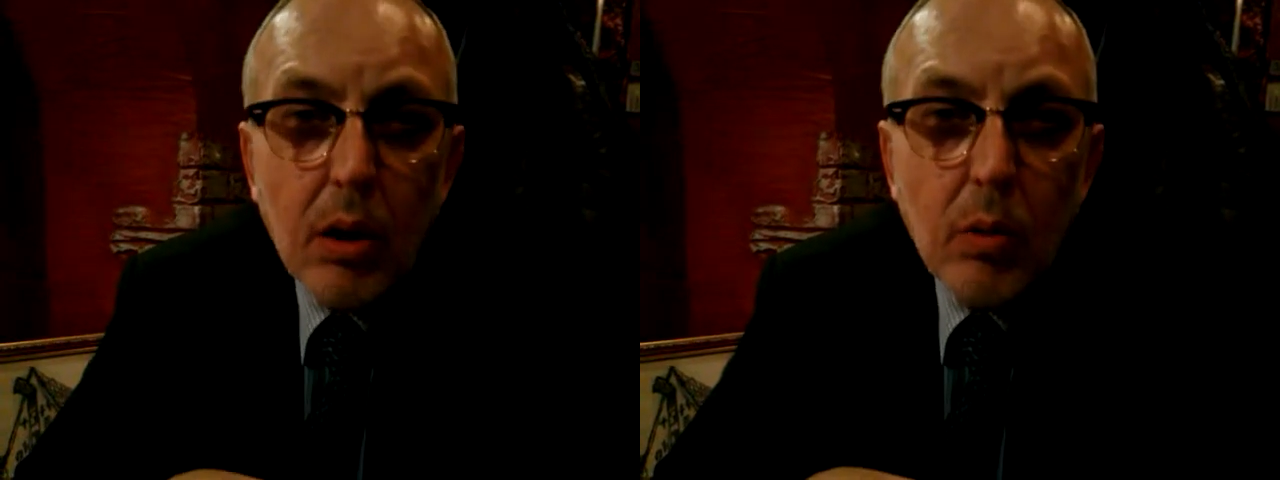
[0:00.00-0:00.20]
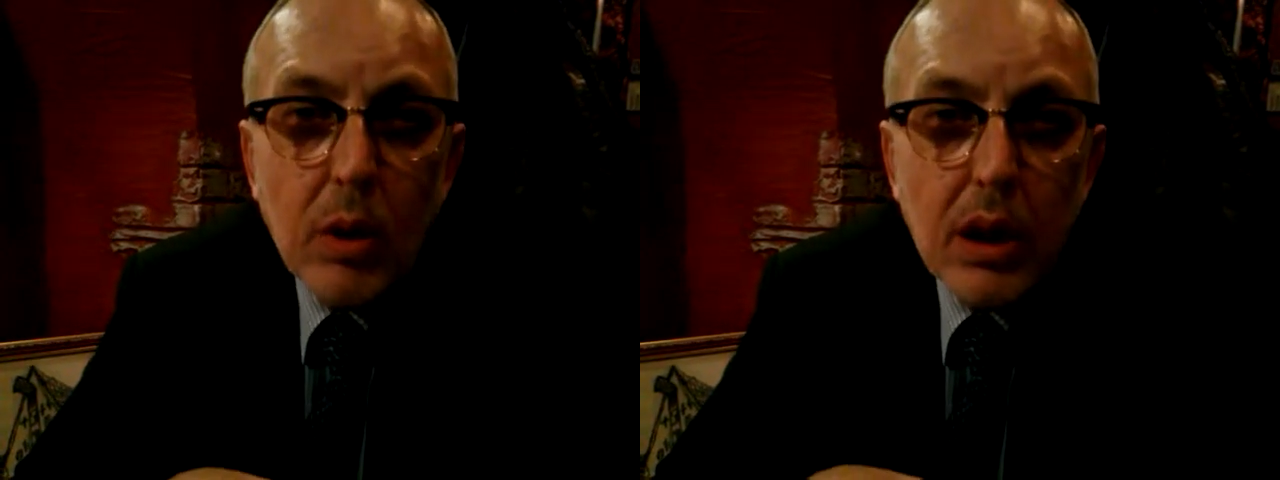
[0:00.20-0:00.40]

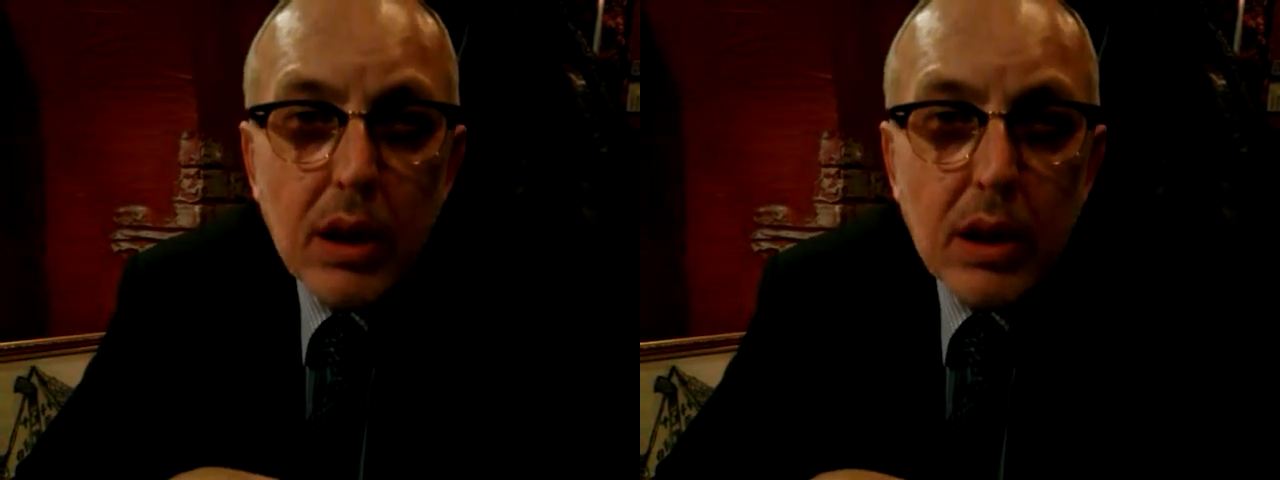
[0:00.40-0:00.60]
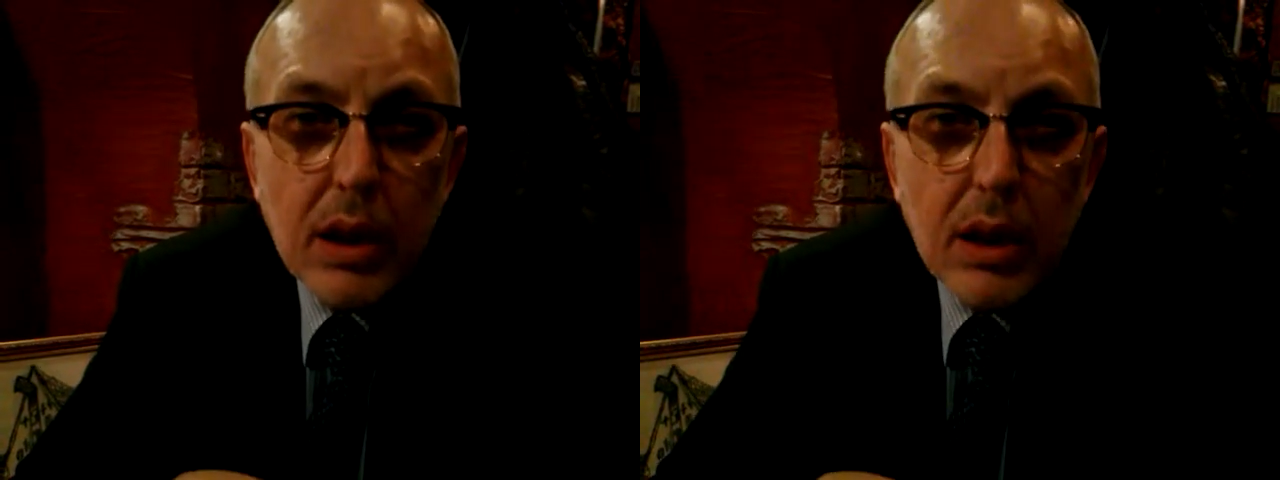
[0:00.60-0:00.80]

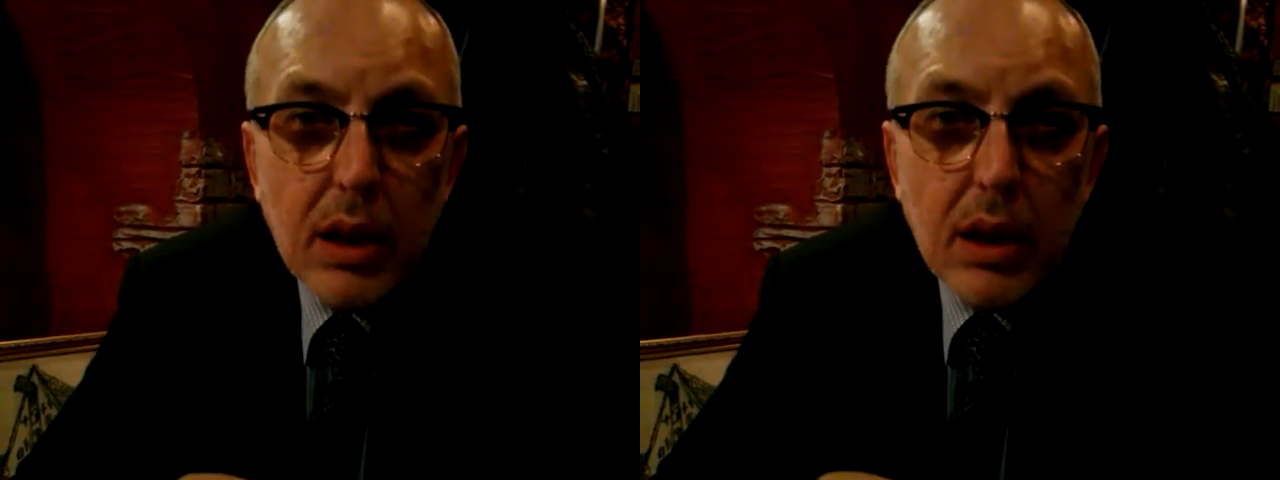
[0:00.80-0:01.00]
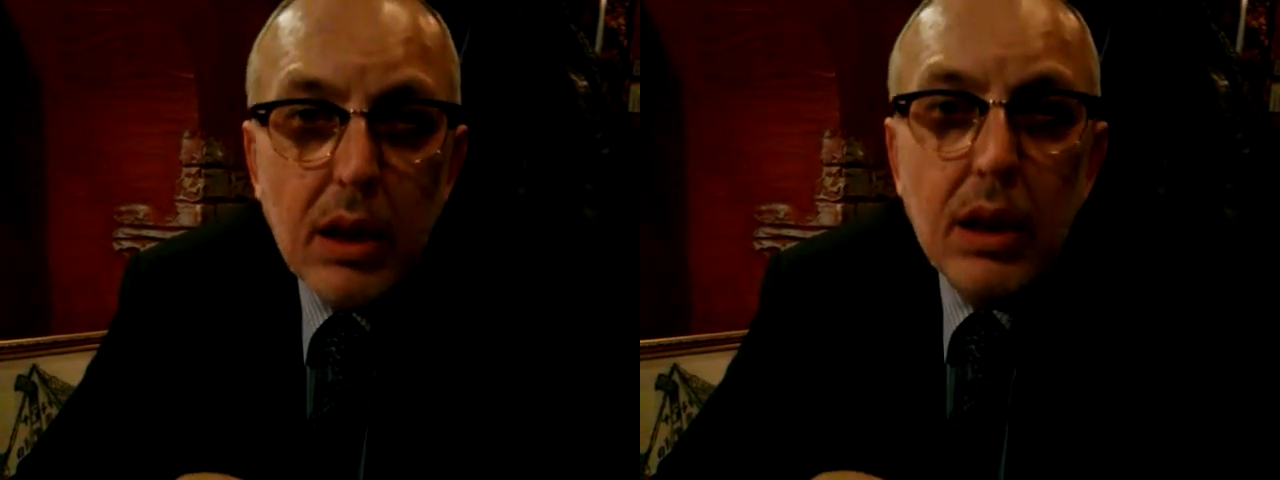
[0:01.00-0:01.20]
with
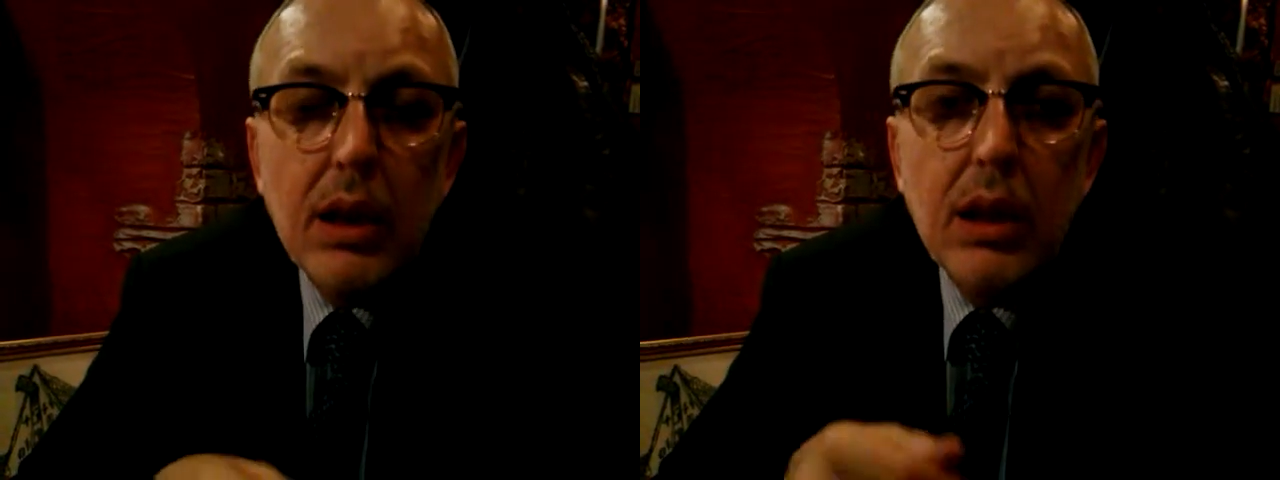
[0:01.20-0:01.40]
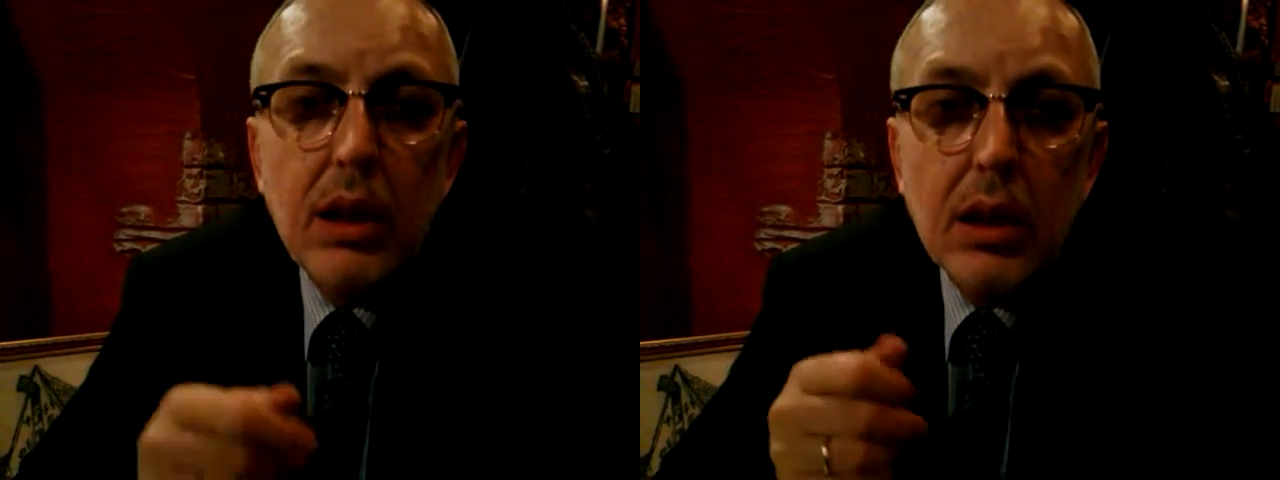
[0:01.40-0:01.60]
uh,
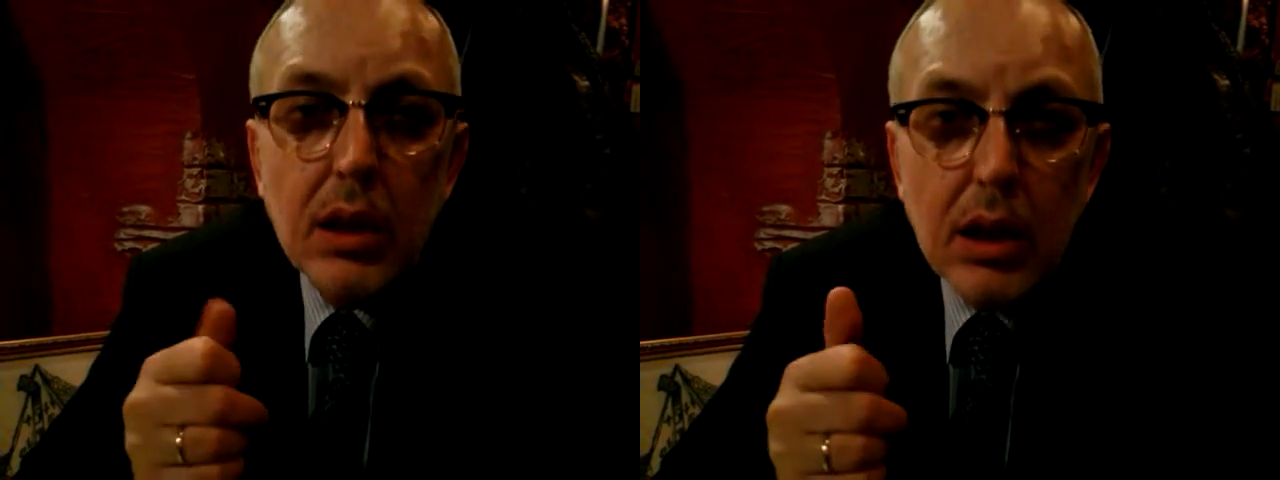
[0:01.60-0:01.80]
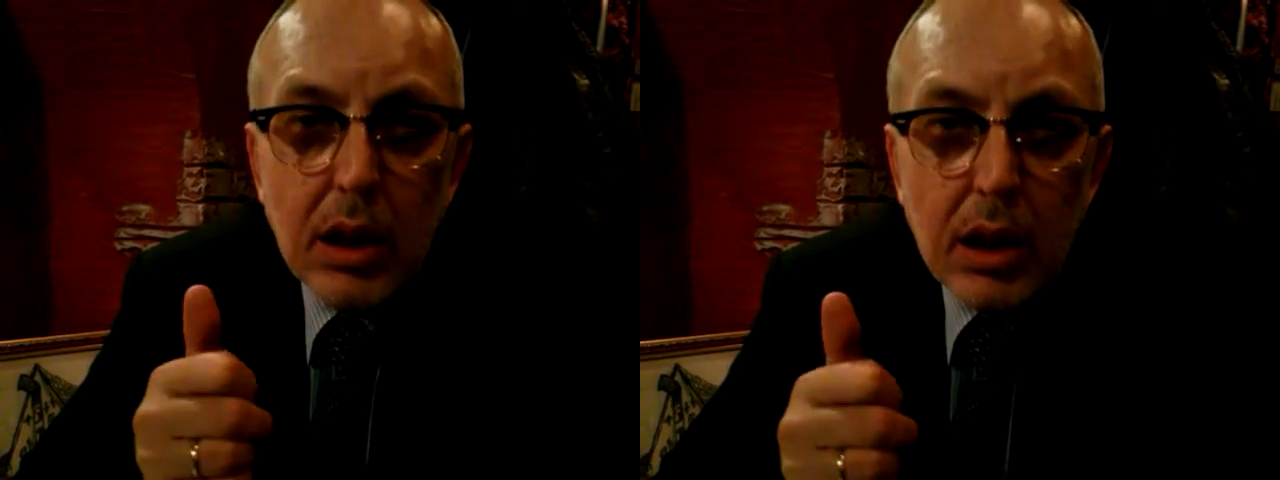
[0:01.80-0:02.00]
a
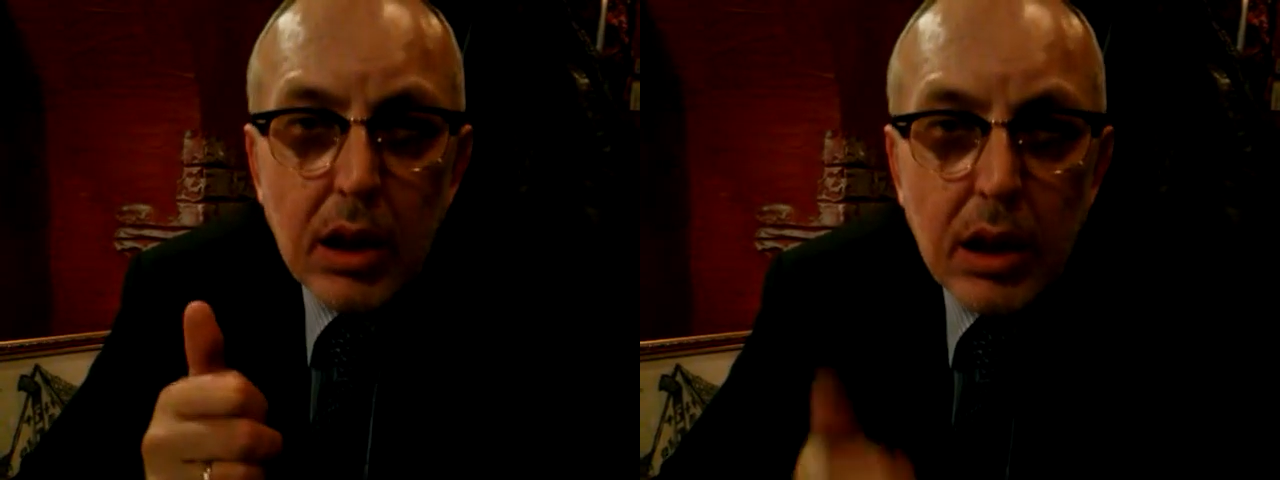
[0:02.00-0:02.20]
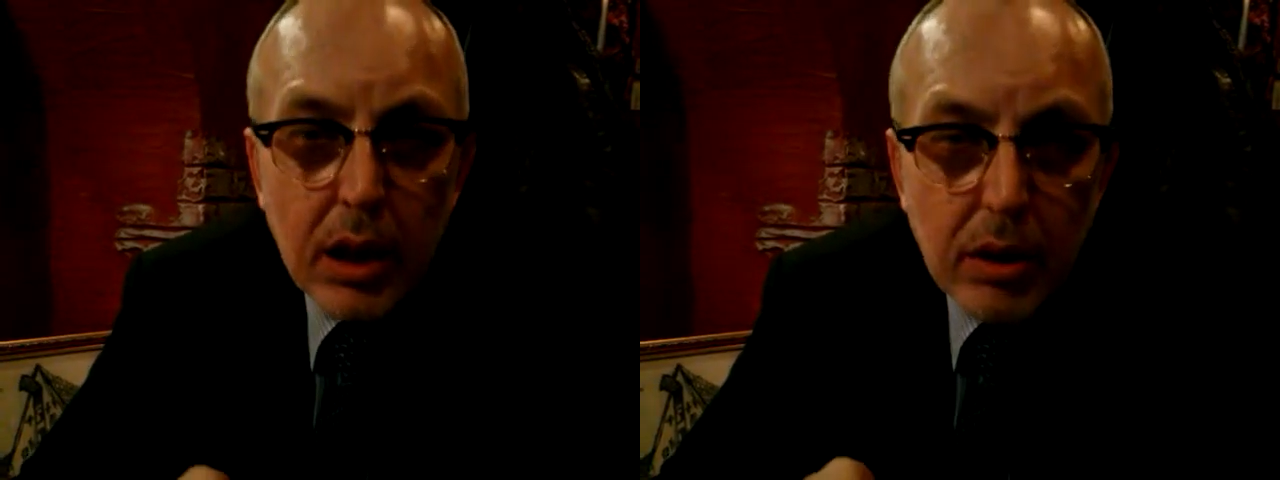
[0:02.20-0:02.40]

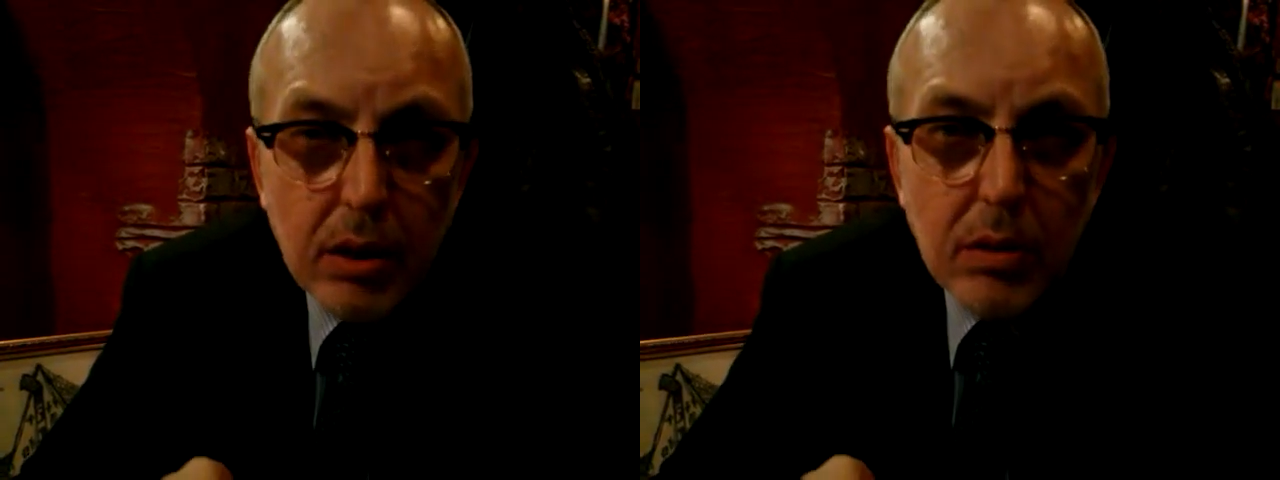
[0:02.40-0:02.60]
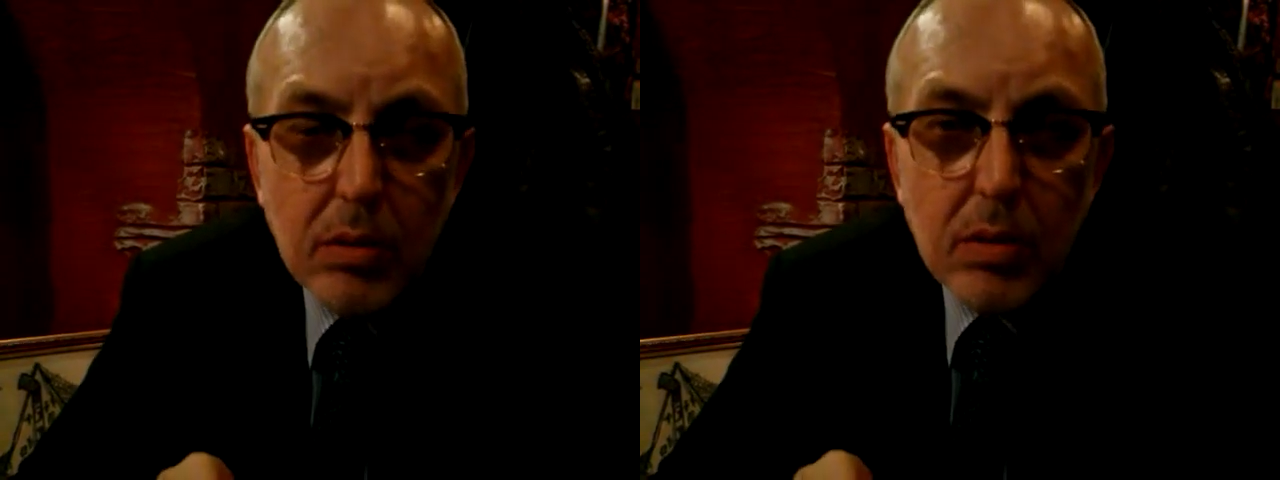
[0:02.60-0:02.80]

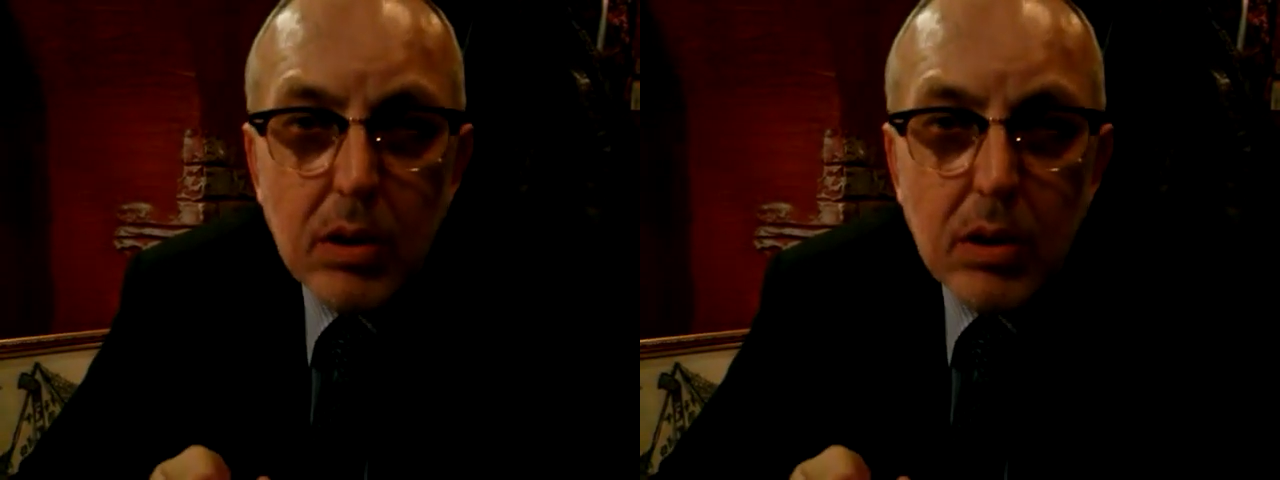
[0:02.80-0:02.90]
hero,